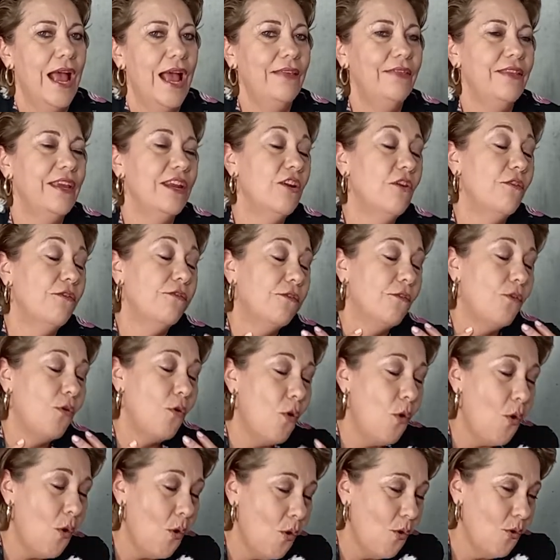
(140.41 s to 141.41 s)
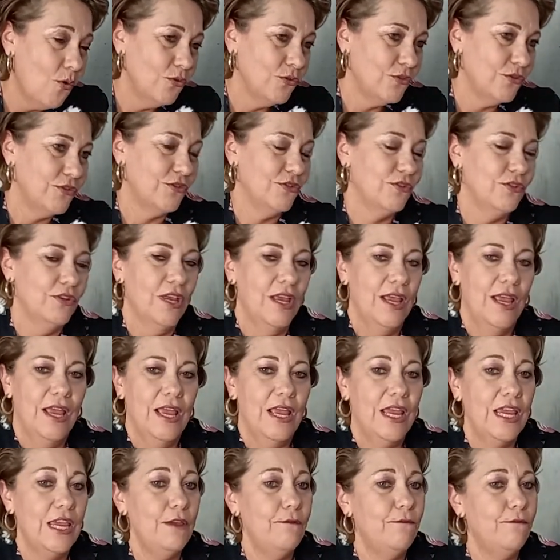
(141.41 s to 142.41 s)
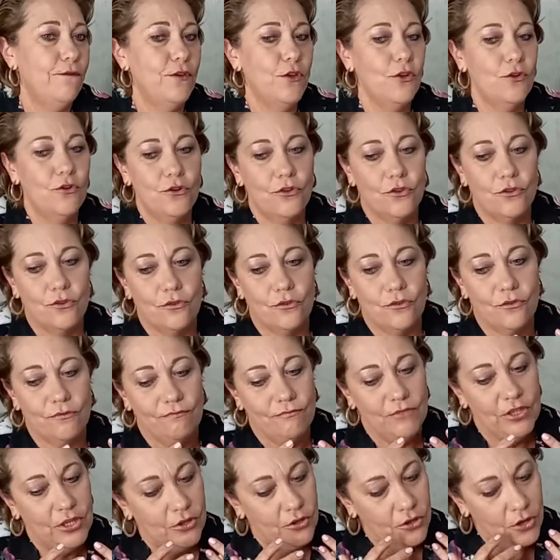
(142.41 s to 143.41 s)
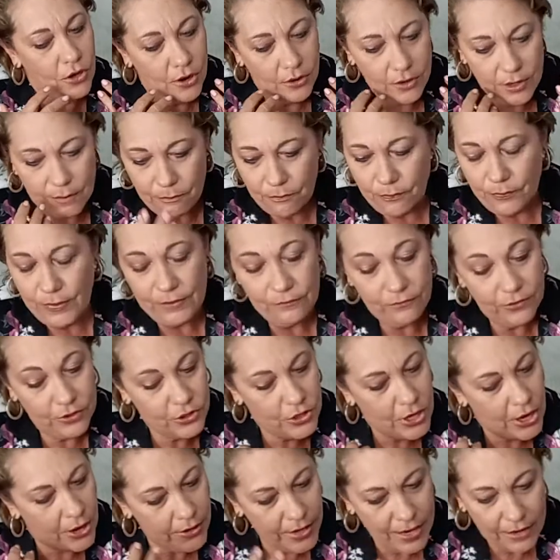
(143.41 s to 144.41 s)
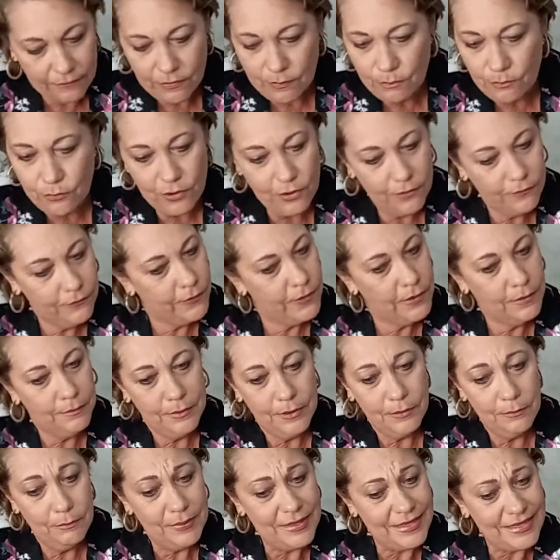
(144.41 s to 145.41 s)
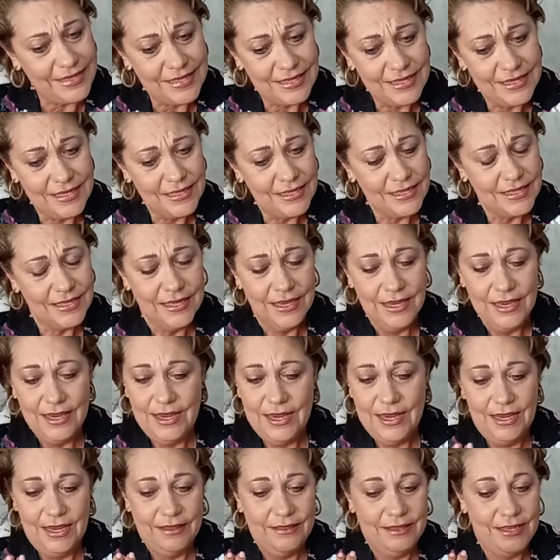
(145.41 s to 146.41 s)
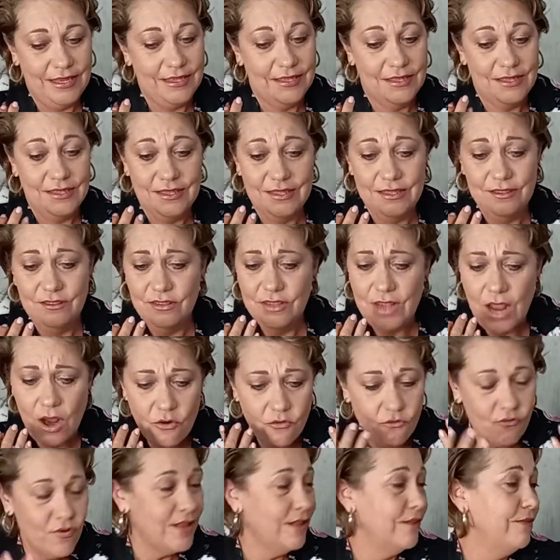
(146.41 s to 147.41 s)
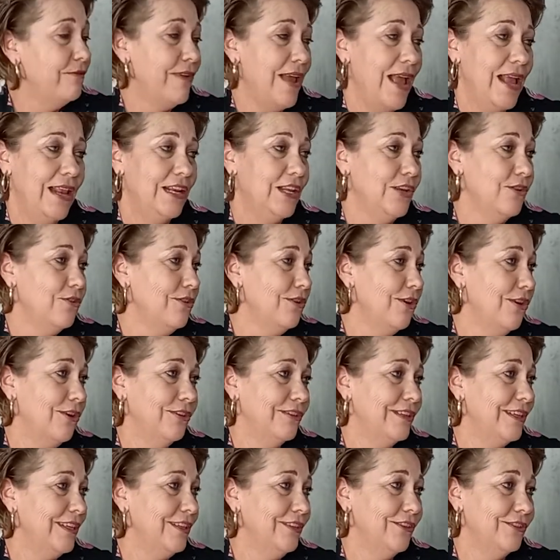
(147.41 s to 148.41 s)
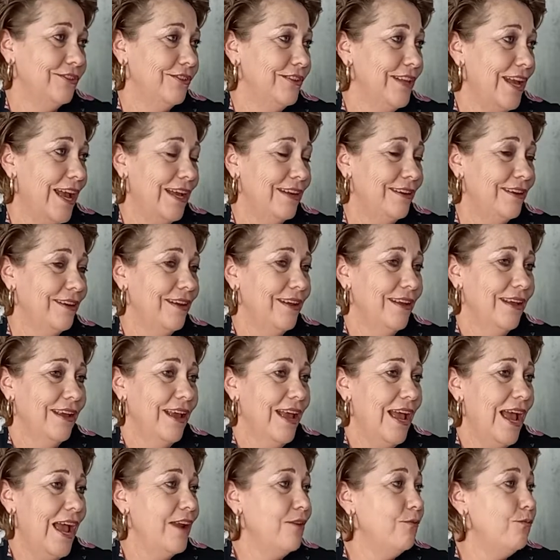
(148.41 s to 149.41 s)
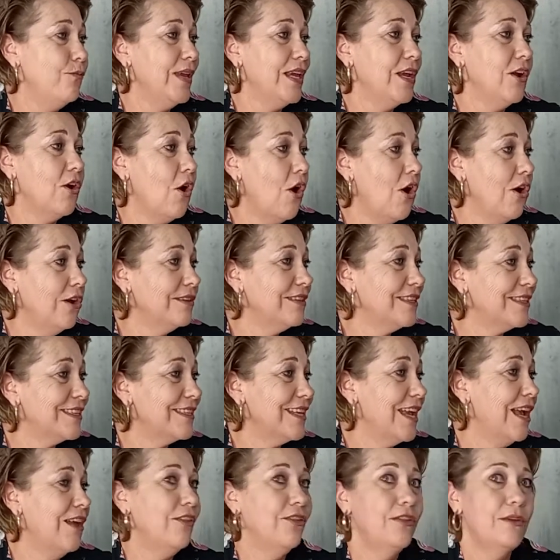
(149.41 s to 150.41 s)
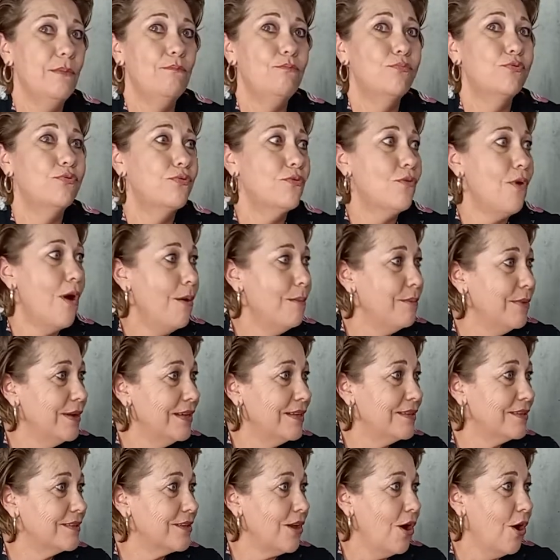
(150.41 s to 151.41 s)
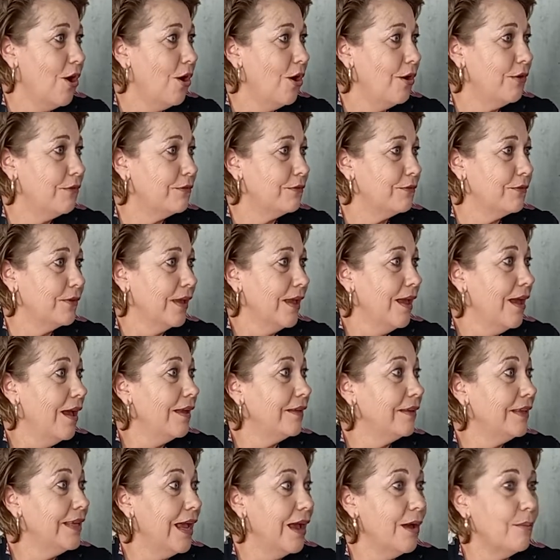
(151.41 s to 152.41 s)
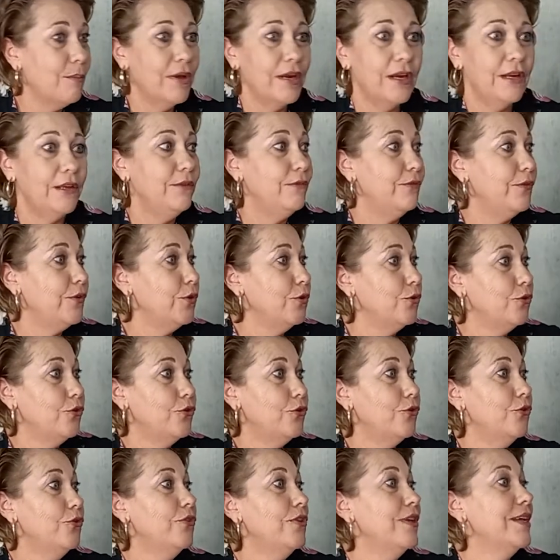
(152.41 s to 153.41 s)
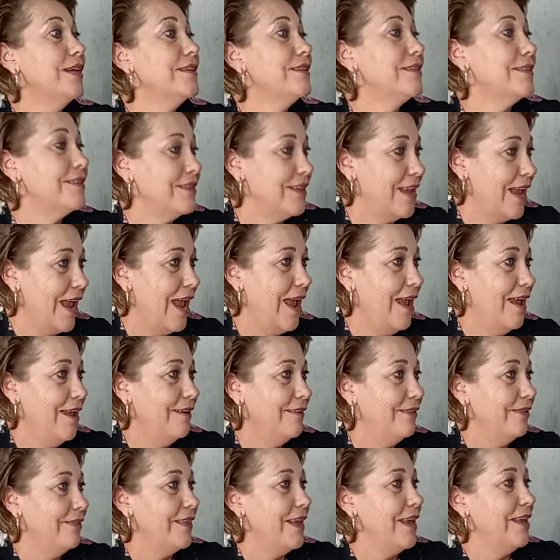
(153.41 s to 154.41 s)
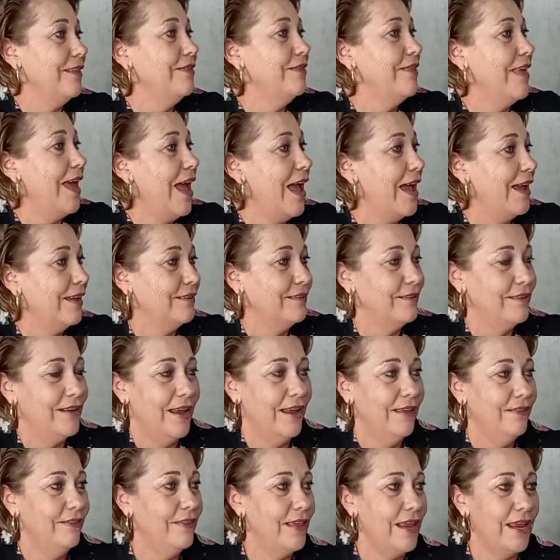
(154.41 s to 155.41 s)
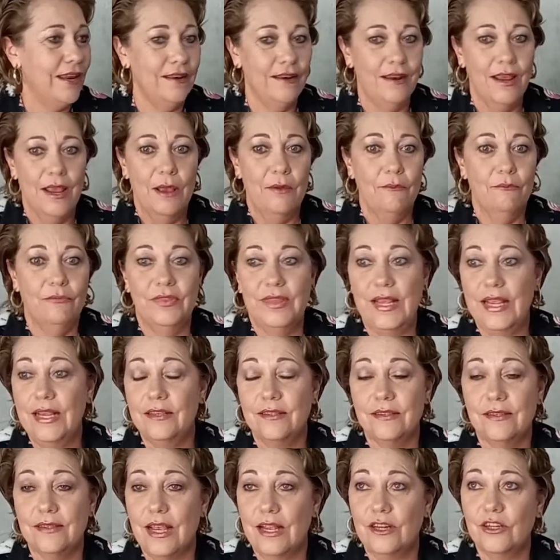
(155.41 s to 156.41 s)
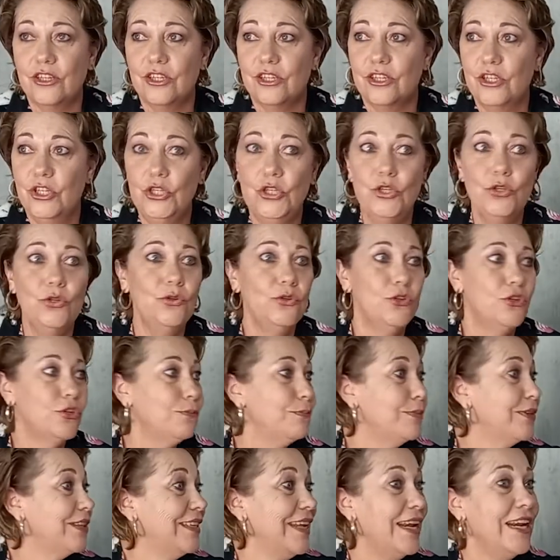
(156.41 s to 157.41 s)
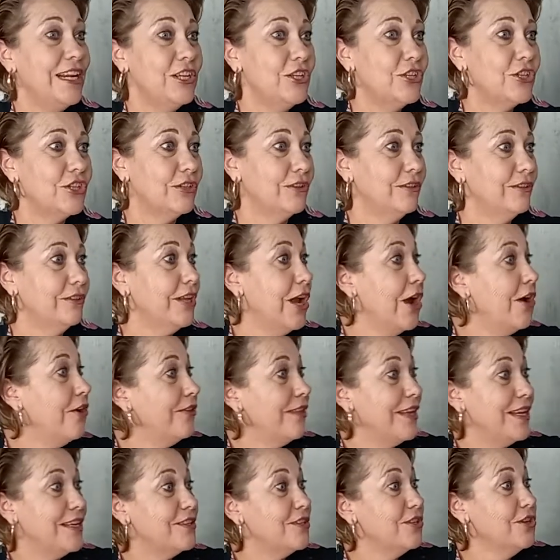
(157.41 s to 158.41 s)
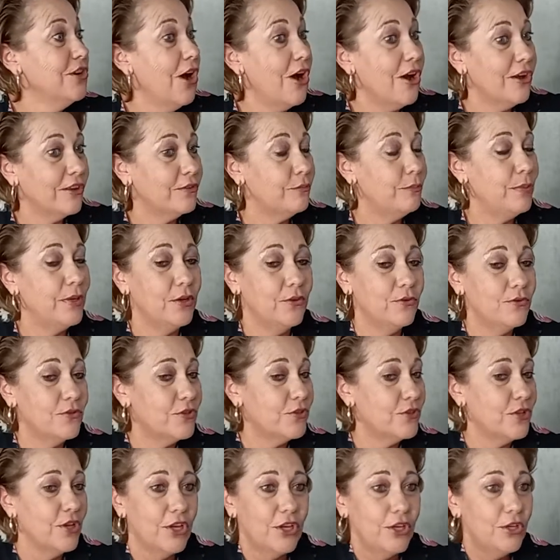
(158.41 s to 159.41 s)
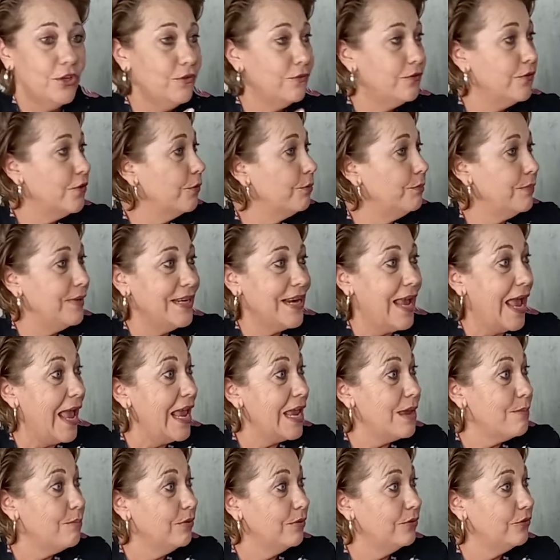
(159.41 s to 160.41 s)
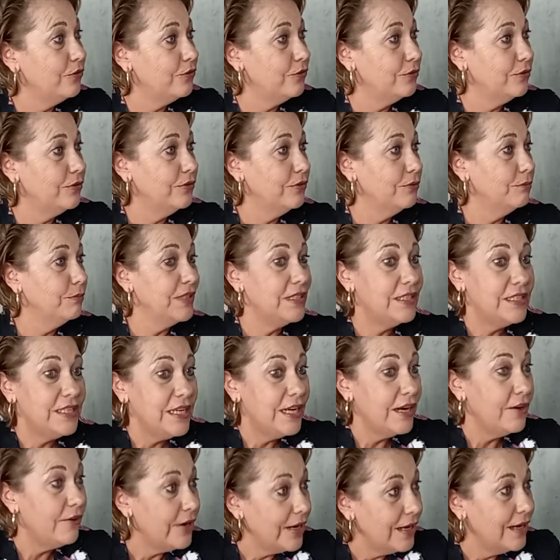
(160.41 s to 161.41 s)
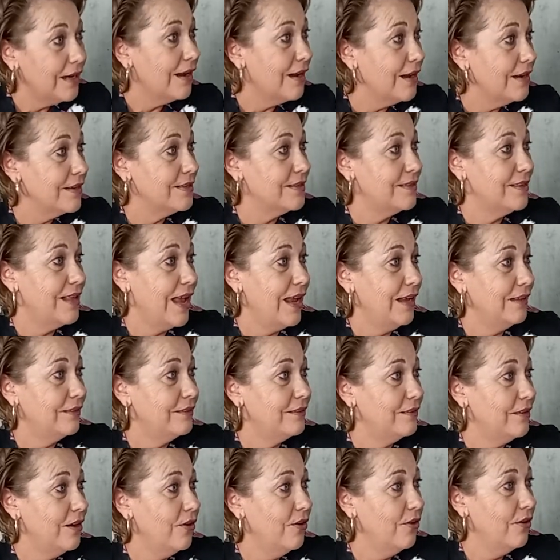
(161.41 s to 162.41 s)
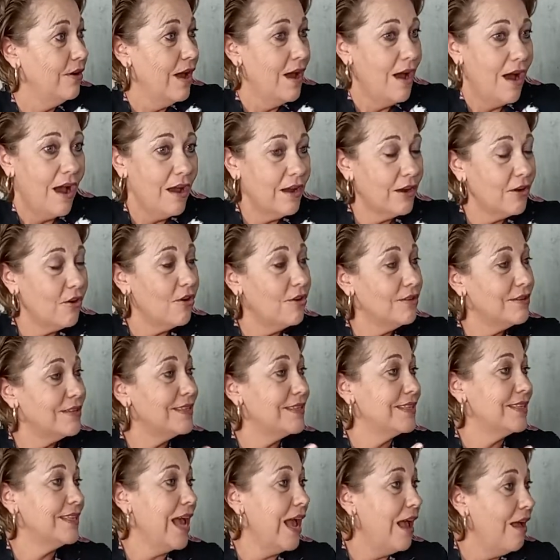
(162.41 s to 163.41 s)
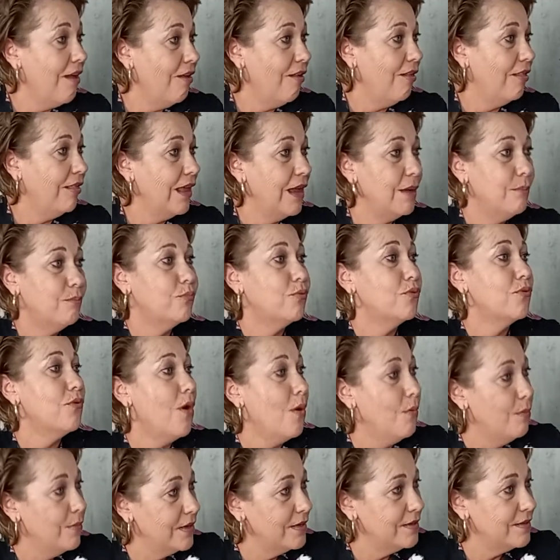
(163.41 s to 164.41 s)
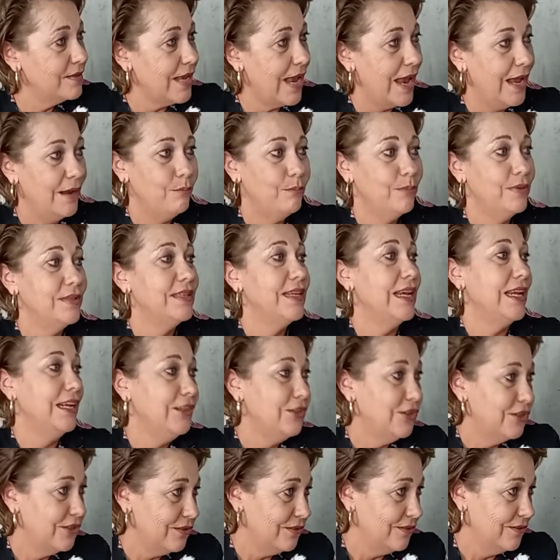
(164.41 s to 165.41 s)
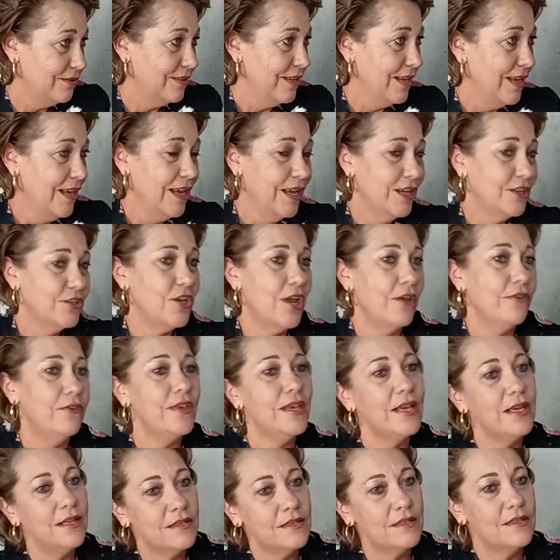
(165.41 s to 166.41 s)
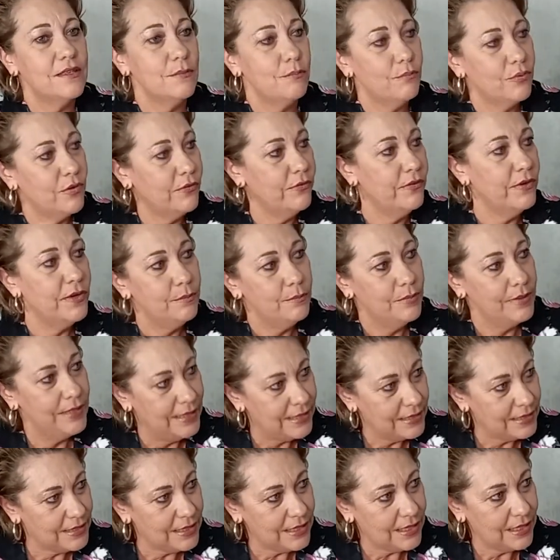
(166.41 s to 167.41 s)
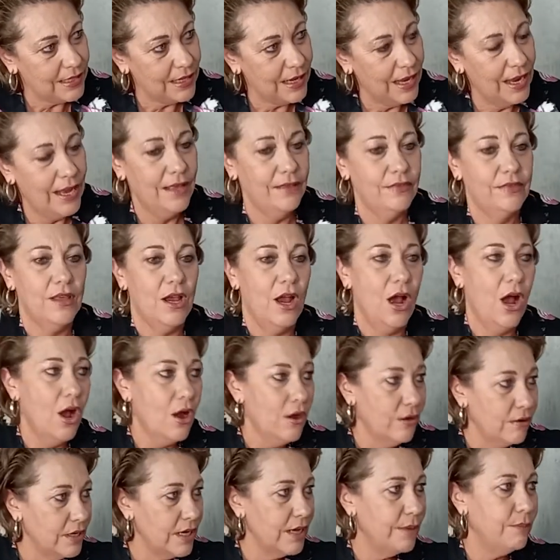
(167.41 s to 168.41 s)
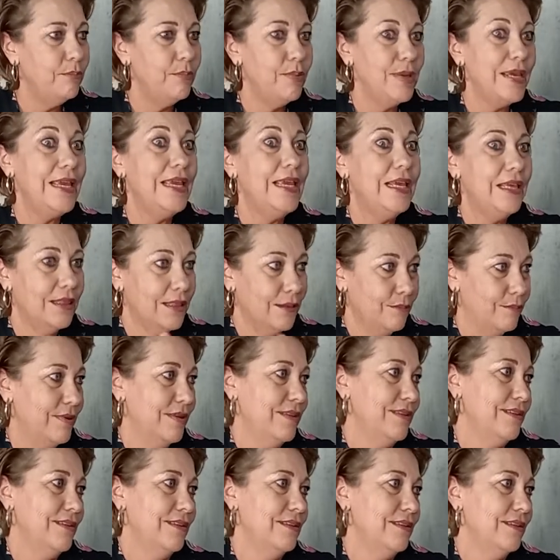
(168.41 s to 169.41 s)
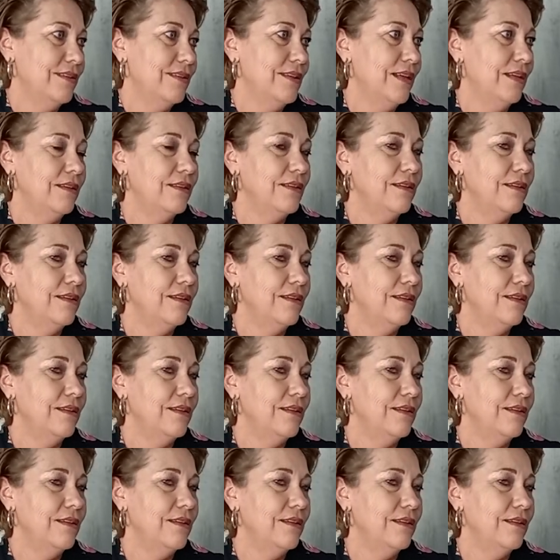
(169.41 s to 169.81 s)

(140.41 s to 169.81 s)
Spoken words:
And then of course, if you don't have a profitable business, there's no real value locked into that. And we can't sell the promise of, yeah, but if you do this and then that, and then there's such huge potential. No, there's not, because you've not been able to materialize that. So I can't sell a promise and potential. So I think it's the profitability and the owner being the business